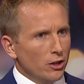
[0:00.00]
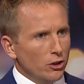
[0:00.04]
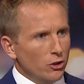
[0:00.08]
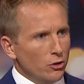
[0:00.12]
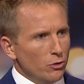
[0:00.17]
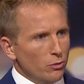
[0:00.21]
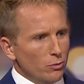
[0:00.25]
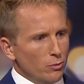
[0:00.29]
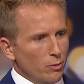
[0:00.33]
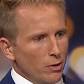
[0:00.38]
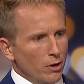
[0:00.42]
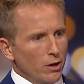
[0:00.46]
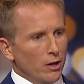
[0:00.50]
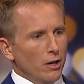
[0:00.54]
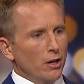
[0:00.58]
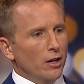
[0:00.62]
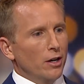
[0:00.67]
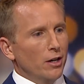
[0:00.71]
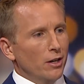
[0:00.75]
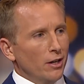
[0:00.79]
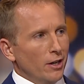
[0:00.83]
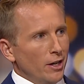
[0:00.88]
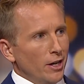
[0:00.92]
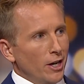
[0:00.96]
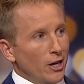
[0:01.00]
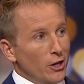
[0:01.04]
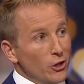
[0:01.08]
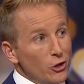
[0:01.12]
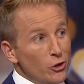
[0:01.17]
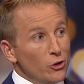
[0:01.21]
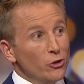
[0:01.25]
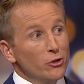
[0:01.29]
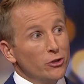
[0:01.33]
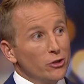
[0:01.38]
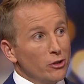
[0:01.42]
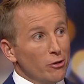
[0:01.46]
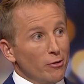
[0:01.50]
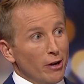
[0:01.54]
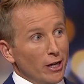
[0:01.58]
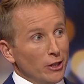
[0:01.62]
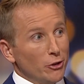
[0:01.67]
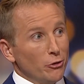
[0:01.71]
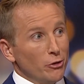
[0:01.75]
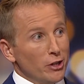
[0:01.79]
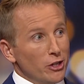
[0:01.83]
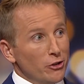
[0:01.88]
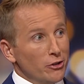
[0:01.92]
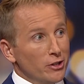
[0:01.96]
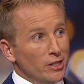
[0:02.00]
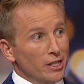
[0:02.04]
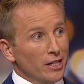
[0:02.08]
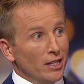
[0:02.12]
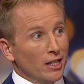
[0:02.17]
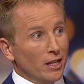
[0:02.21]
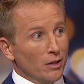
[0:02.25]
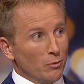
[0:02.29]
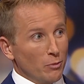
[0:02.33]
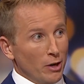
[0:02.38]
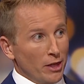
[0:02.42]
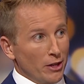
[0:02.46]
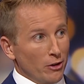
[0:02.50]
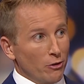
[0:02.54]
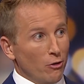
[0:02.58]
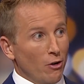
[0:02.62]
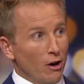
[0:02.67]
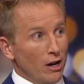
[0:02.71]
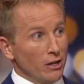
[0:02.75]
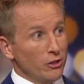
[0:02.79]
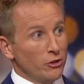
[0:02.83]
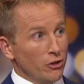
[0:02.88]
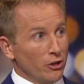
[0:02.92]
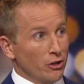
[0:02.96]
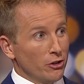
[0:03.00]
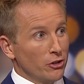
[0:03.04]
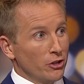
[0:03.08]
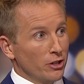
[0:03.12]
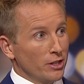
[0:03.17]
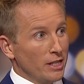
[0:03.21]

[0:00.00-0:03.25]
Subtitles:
you were a news director in New Zealand when the Christchurch